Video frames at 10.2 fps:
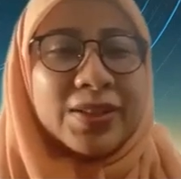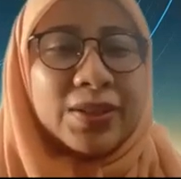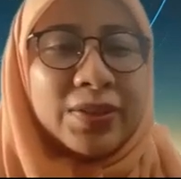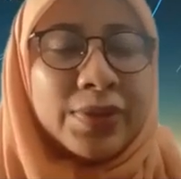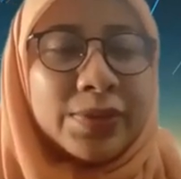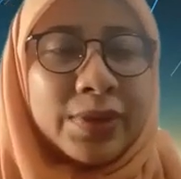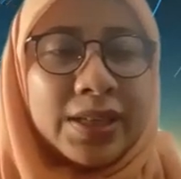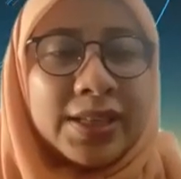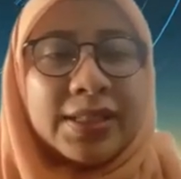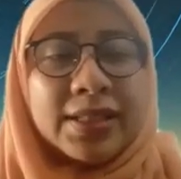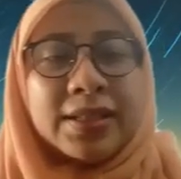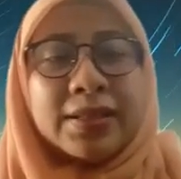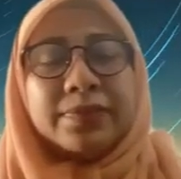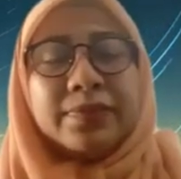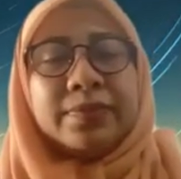So the first one is
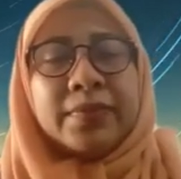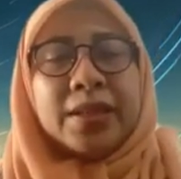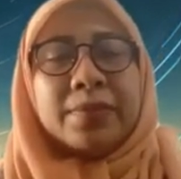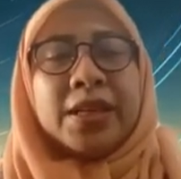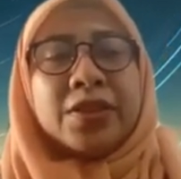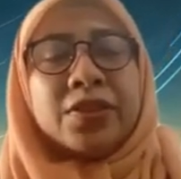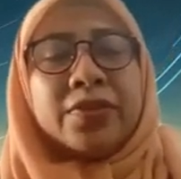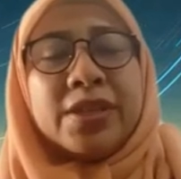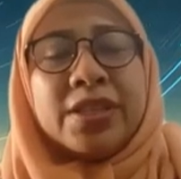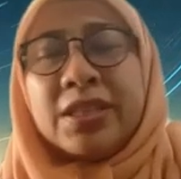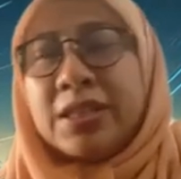the mass conservation.